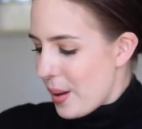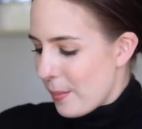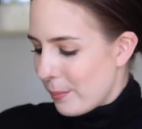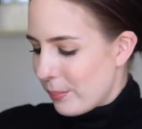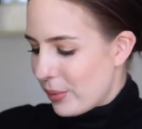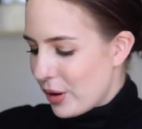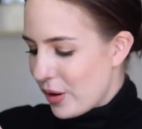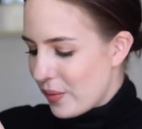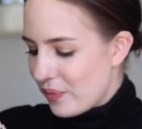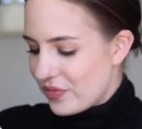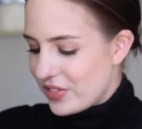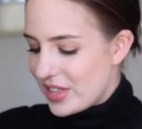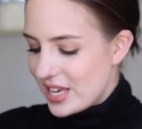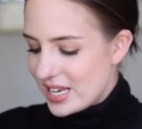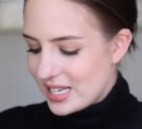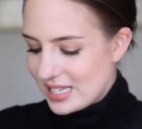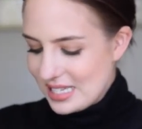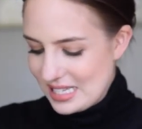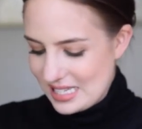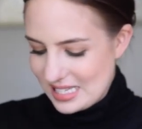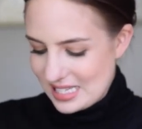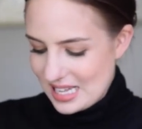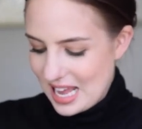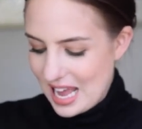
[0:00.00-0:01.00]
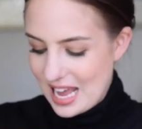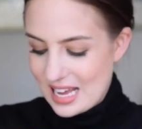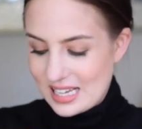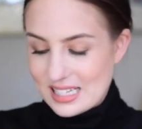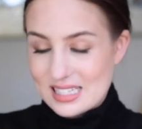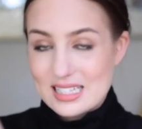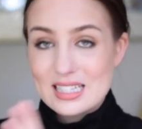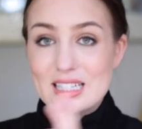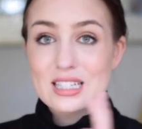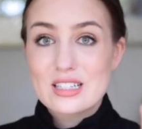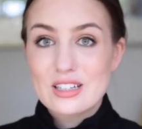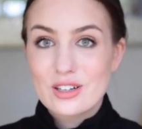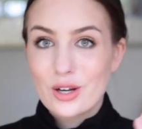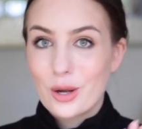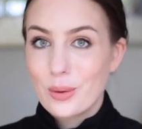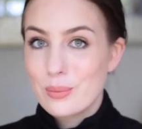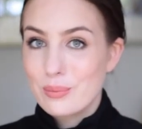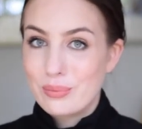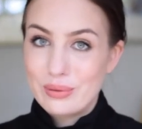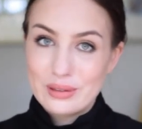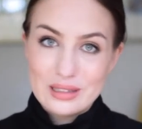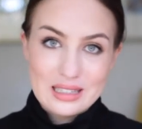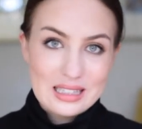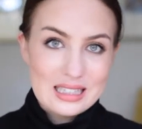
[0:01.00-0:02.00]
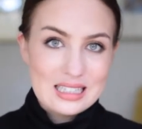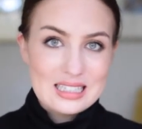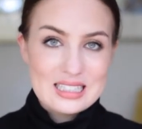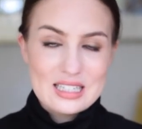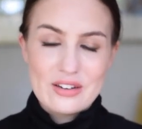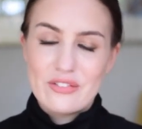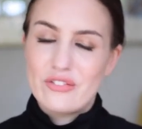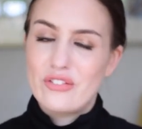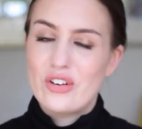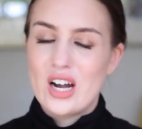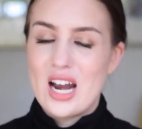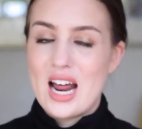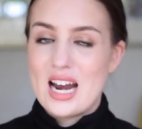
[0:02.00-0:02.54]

but this is completely different